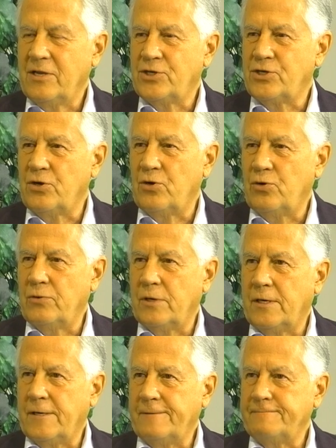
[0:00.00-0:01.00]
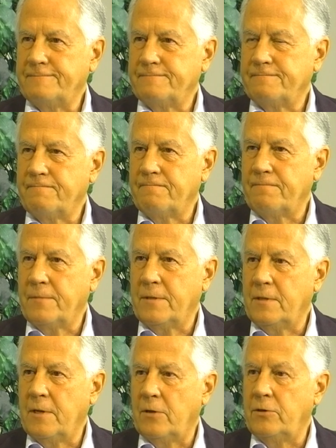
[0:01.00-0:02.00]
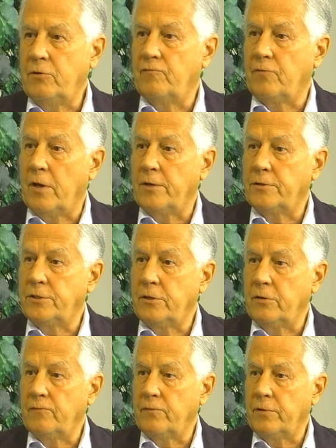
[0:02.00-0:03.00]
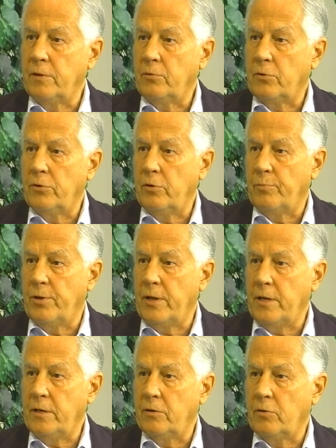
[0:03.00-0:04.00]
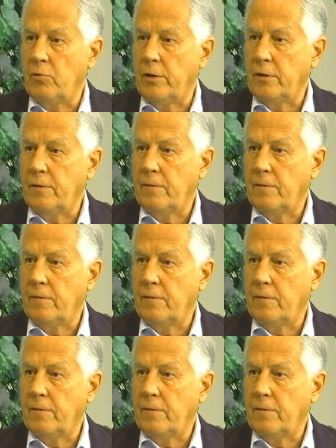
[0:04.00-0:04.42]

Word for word: So uh, now, do you volunteer for them, or you're paid, or what?